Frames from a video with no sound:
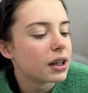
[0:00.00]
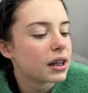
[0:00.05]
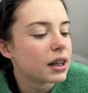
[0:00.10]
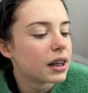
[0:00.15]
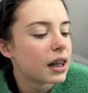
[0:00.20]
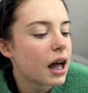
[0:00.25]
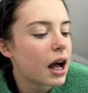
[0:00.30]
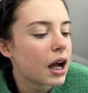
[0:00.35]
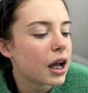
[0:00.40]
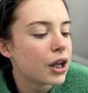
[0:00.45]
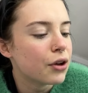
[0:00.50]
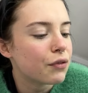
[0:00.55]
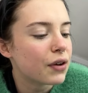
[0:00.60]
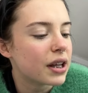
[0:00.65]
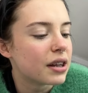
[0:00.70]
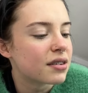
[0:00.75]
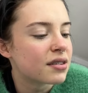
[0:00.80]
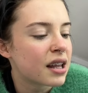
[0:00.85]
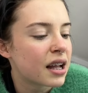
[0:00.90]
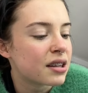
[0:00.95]
Live
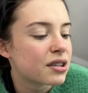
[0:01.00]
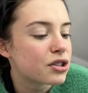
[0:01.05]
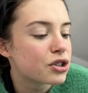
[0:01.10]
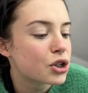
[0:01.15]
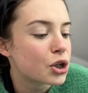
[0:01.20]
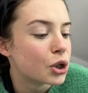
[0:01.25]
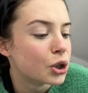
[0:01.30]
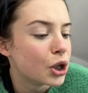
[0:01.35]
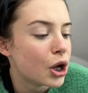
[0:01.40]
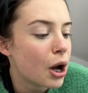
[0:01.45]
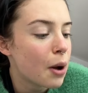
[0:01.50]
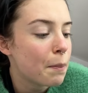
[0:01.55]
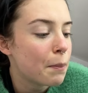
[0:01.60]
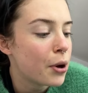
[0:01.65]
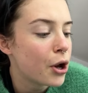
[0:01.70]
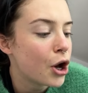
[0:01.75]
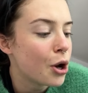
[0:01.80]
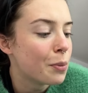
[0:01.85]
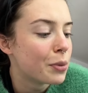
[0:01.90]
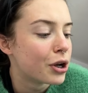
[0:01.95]
Intense Color
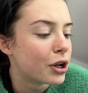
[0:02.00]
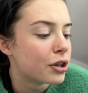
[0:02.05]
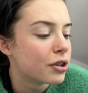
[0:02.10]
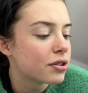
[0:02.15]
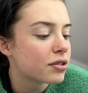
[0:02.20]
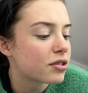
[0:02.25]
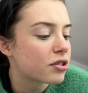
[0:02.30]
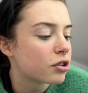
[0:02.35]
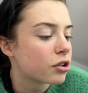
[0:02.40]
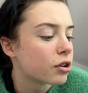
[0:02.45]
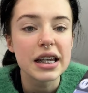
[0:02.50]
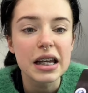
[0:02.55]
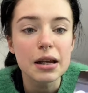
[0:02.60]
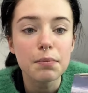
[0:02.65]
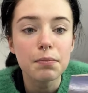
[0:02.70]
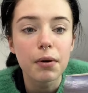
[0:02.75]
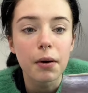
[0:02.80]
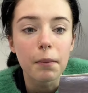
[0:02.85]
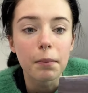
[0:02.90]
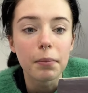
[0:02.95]
Permanent Deep